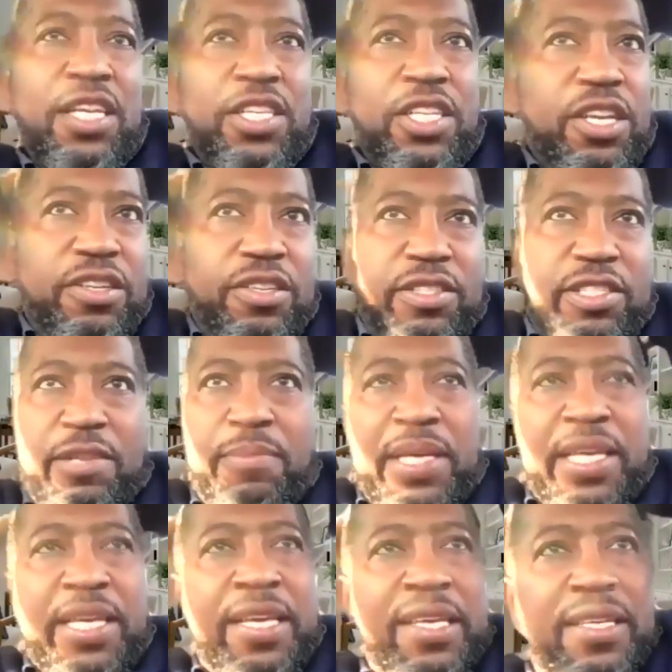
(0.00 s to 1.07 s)
occurred to
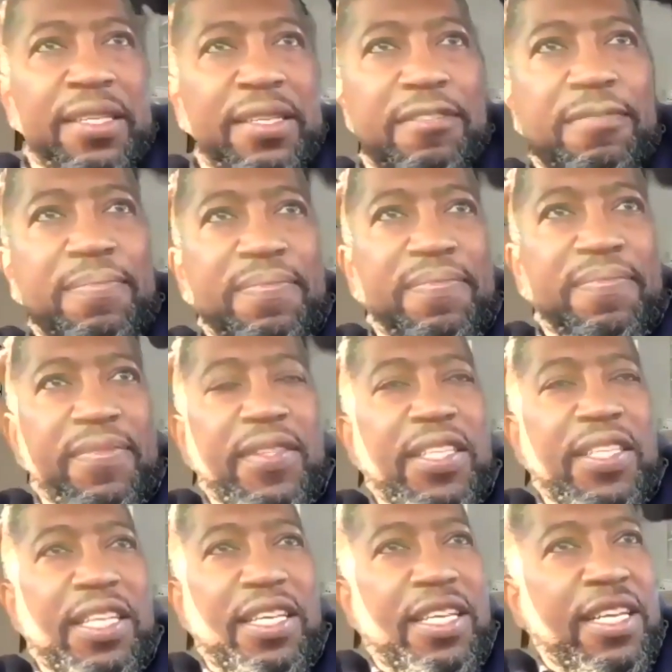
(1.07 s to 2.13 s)
me
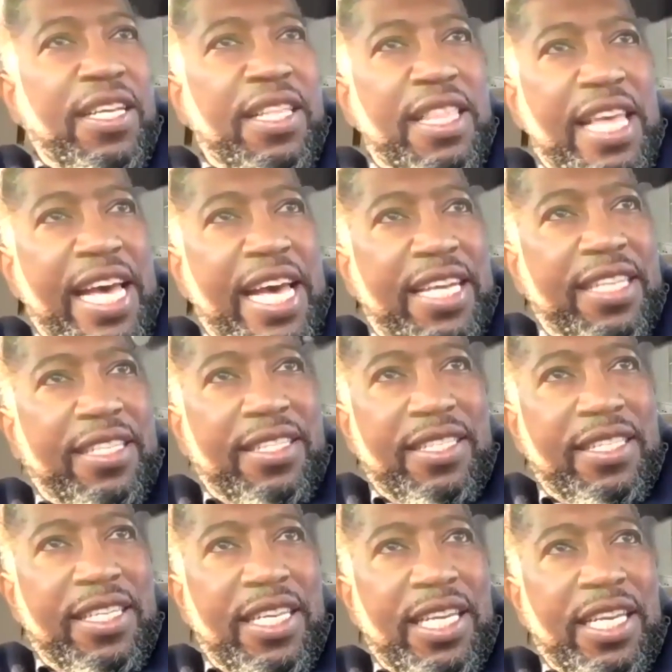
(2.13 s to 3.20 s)
that
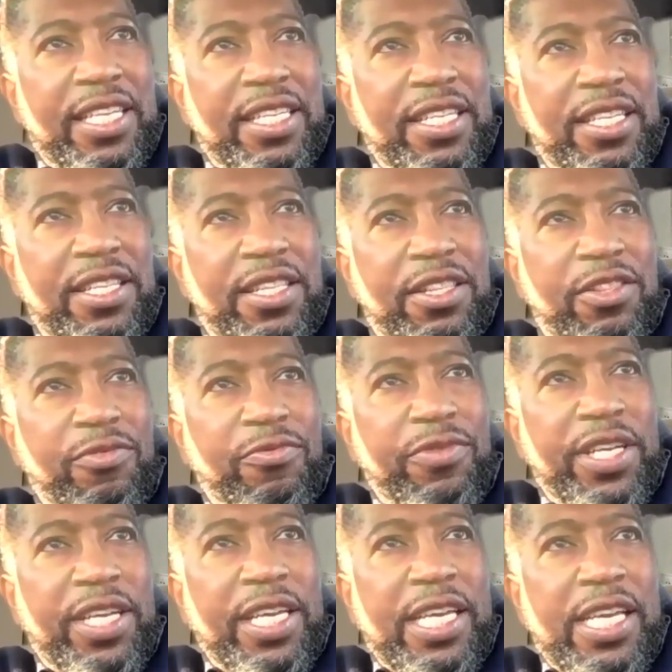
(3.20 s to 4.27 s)
in
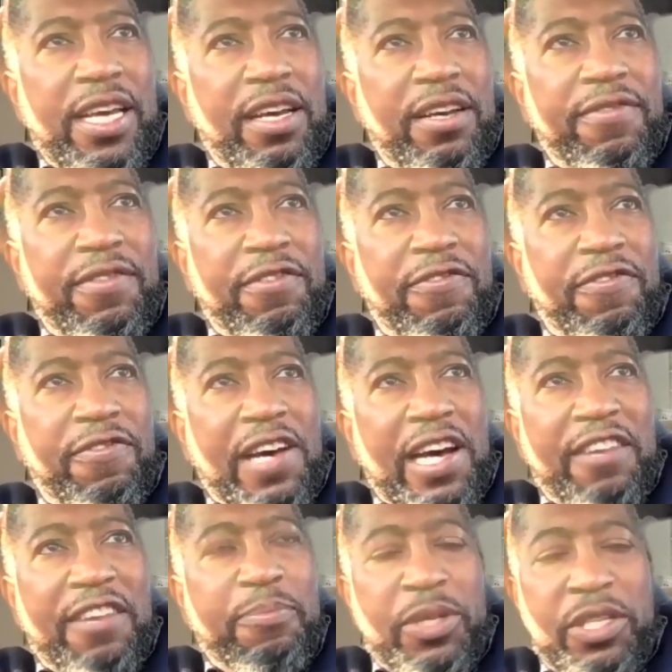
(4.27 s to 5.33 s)
three of the
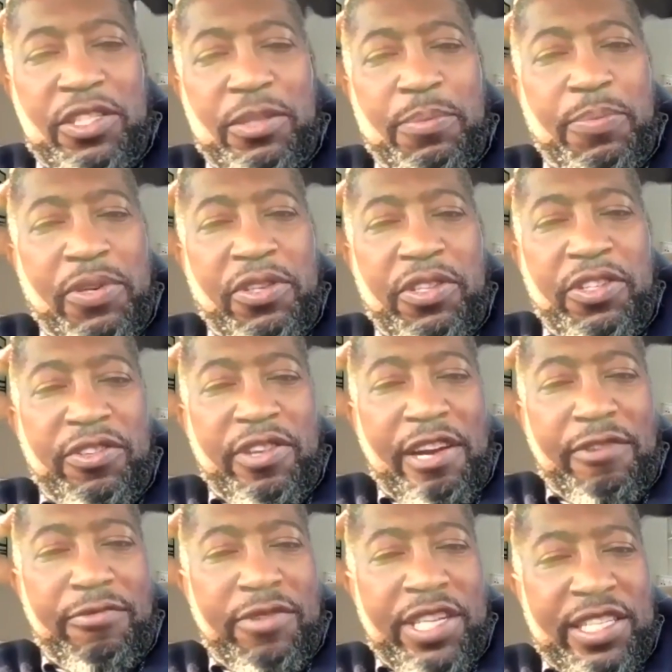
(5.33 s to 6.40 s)
five books of poetry
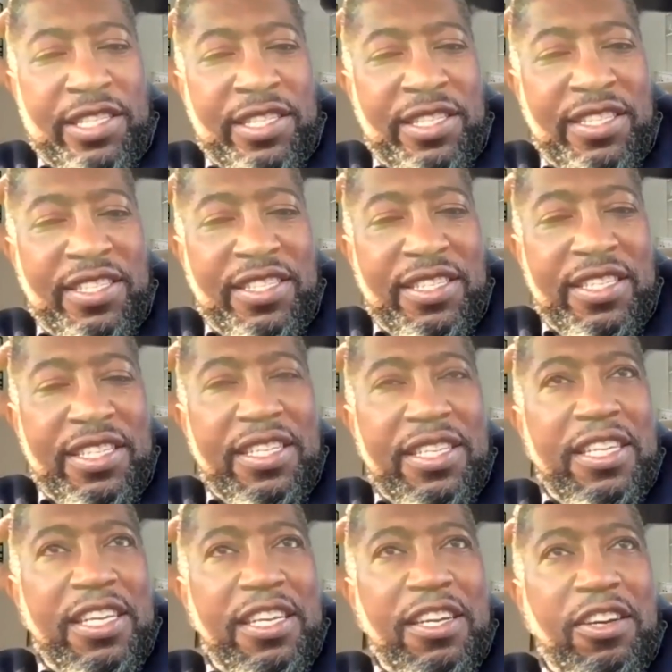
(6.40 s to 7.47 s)
I've written
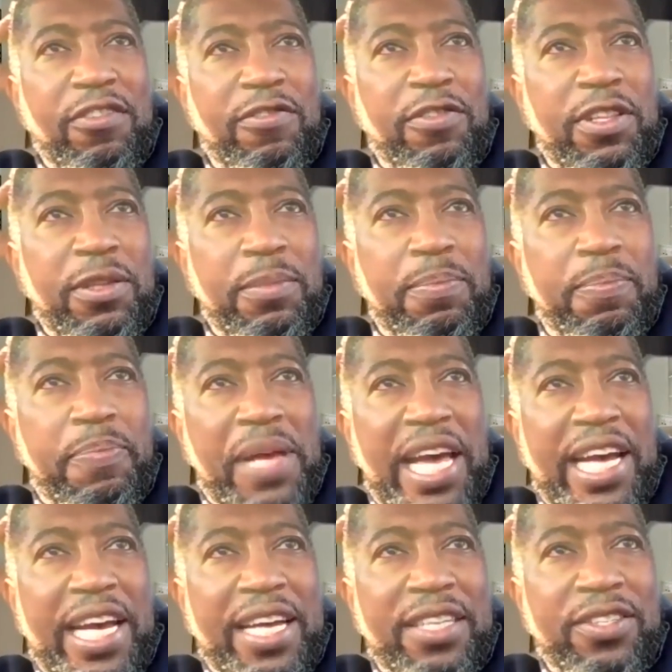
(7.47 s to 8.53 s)
over the
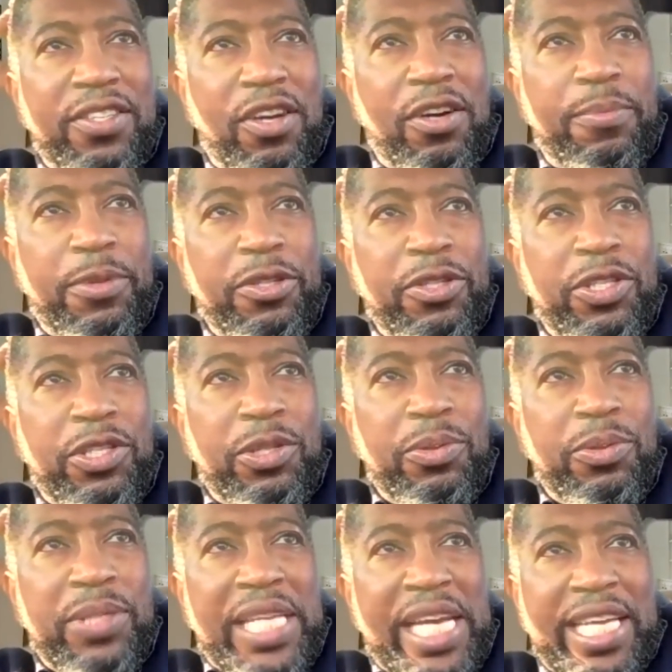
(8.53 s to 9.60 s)
past almost
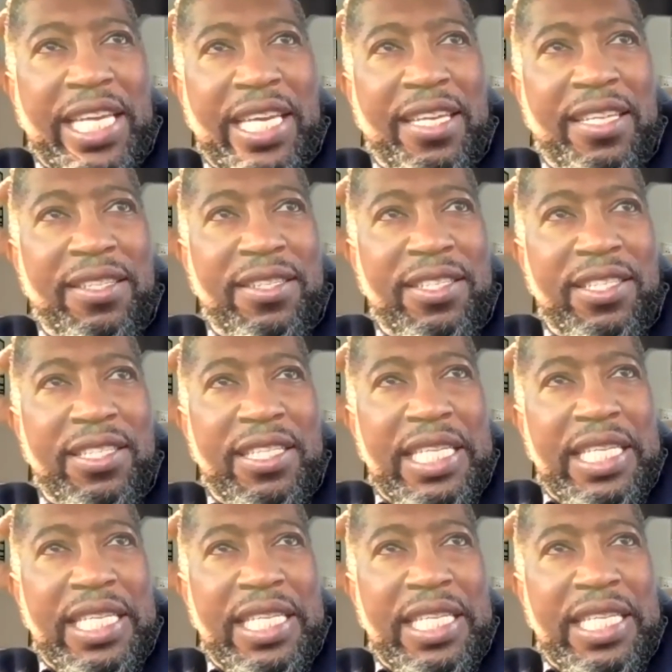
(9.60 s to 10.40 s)
two decades,